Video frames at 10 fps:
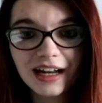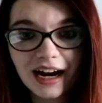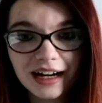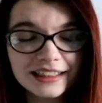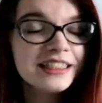
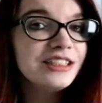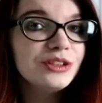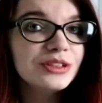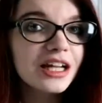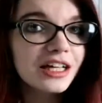I didn't
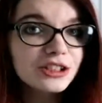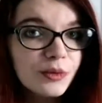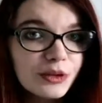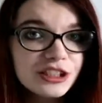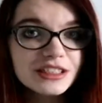used to like
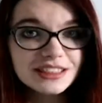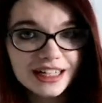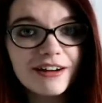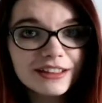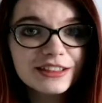John Winchester's
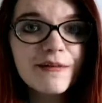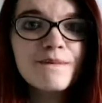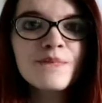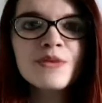character,